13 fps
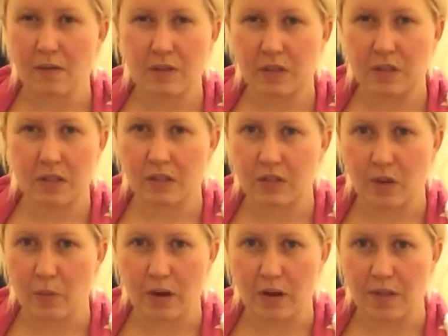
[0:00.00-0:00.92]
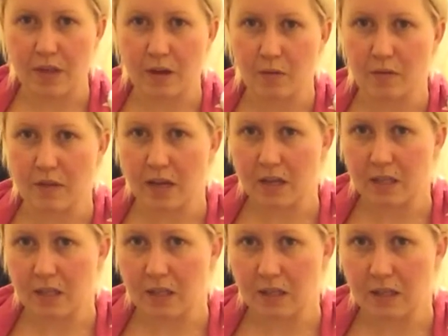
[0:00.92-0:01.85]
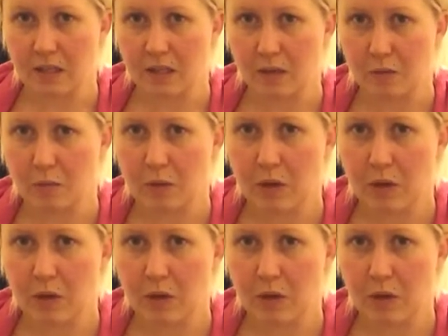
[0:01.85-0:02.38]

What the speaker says: Every single time when I think of that, I start